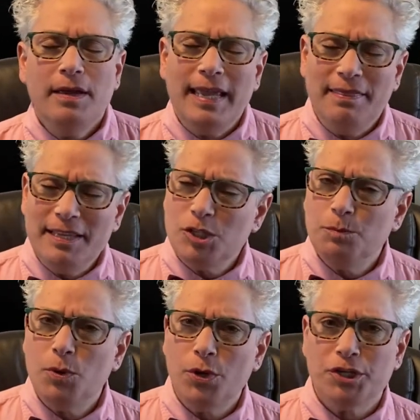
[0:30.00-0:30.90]
In this
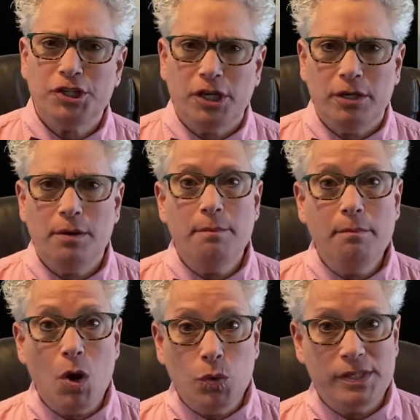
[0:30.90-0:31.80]
portion,
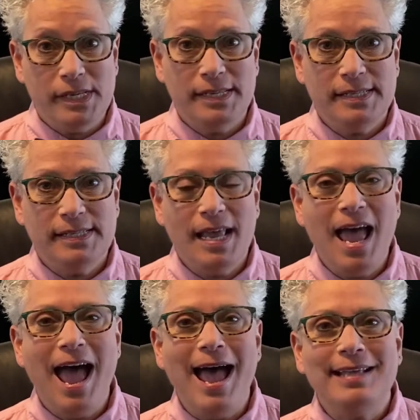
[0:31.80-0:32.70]
Moses
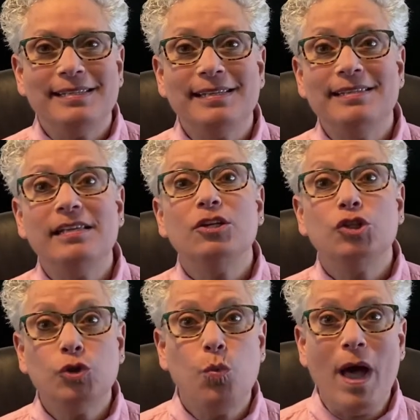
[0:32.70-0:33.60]
asks
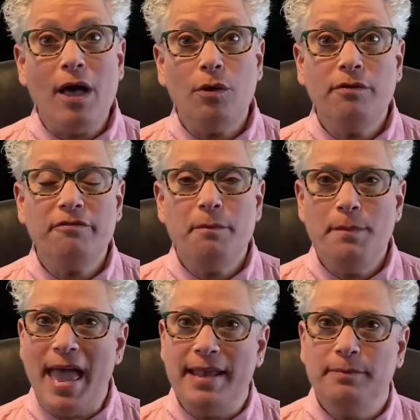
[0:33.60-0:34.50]
12
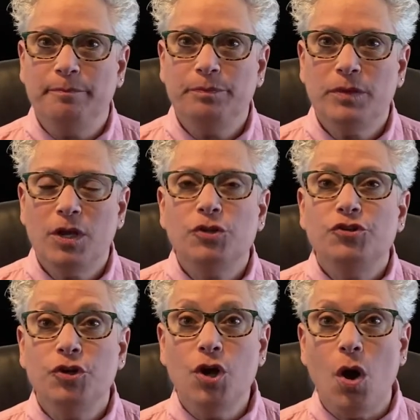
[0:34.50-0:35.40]
men to
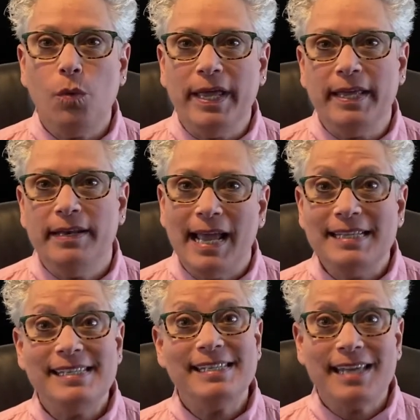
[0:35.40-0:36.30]
go in and
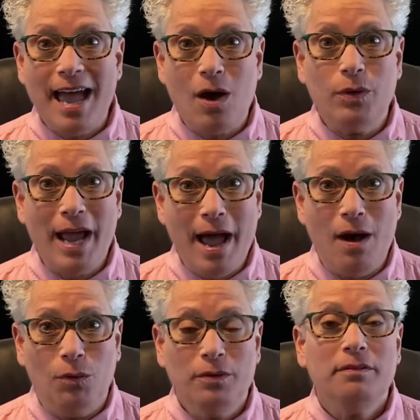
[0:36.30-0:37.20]
scout
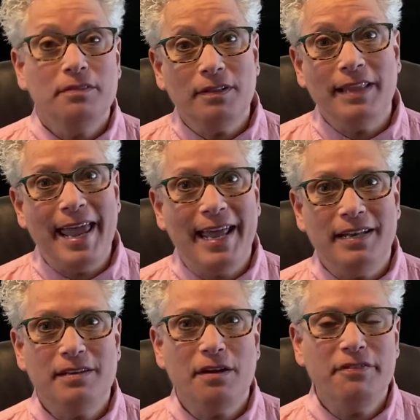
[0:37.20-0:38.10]
out the
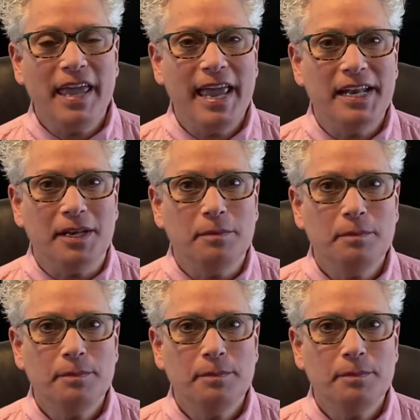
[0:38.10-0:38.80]
land of Canaan.